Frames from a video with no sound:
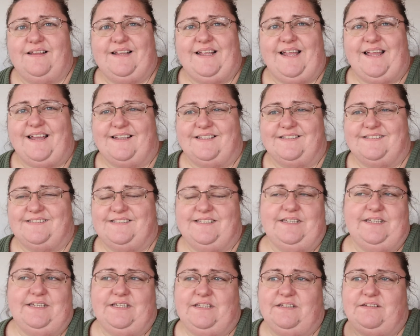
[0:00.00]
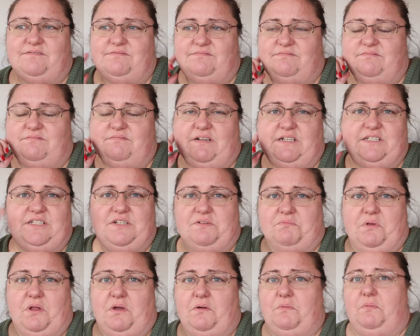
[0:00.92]
can't see. I
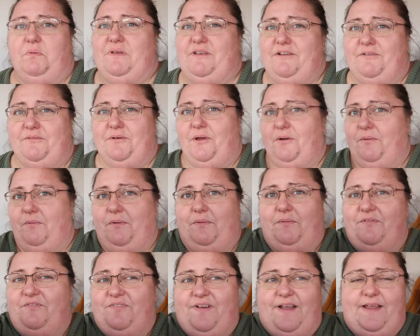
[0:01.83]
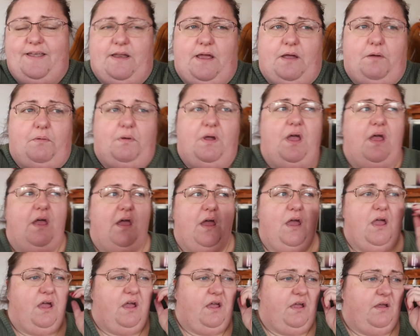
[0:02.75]
don't know. We don't know. We'll find out.
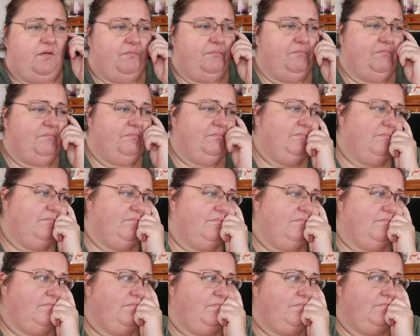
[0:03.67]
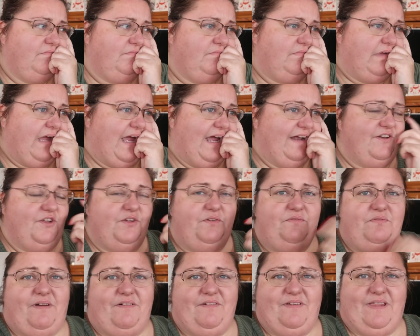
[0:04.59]
I do
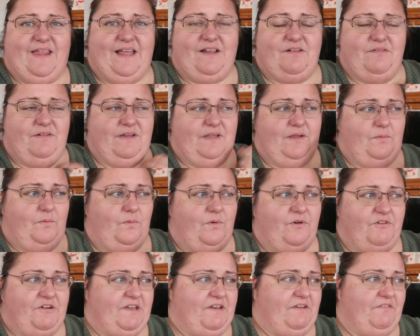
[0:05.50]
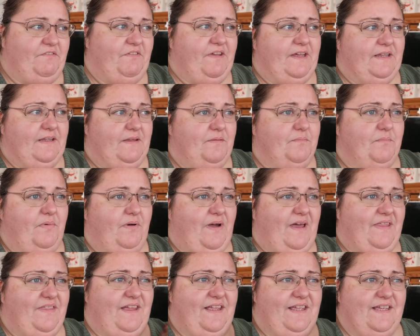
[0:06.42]
have like a really worried feeling, but
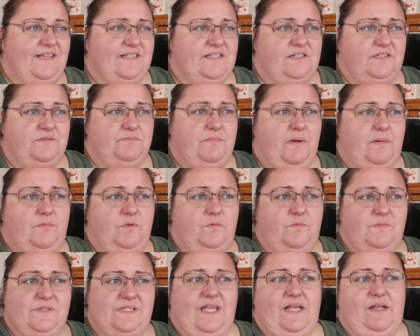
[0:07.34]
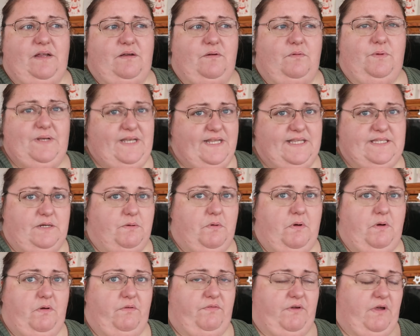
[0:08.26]
I think it's because my mum was like, we need to
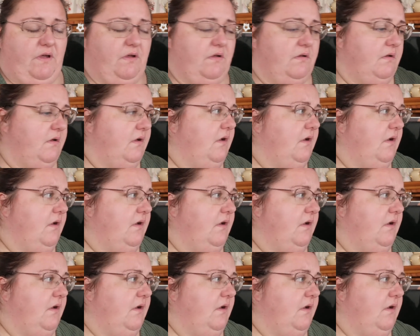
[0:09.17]
go over.